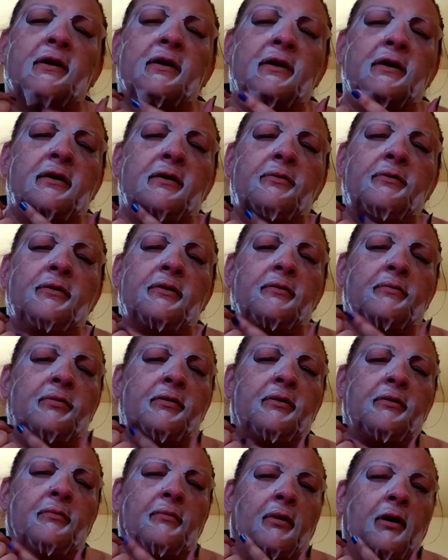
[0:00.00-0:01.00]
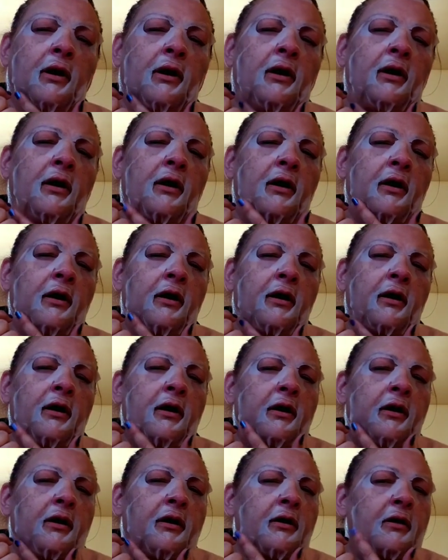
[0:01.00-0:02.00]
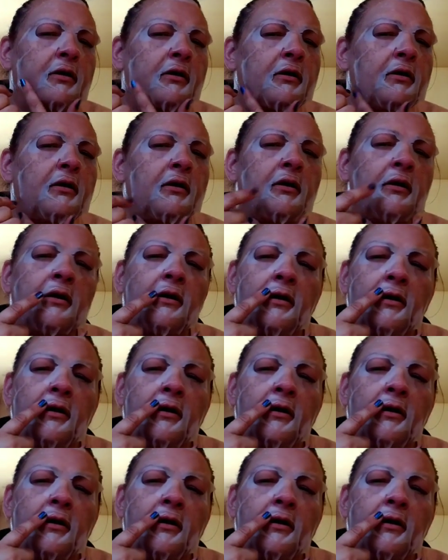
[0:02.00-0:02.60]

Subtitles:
Kind of want to put Michael.